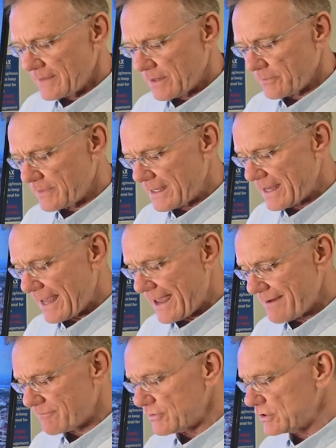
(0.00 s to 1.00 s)
Now, the
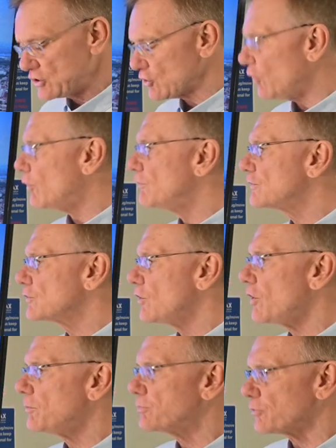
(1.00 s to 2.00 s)
average
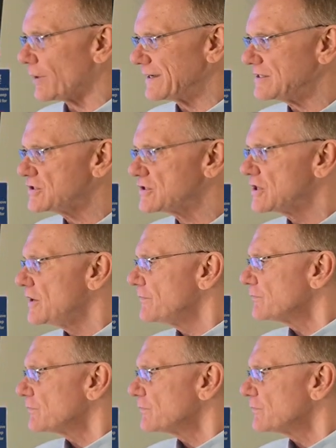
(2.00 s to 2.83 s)
overall price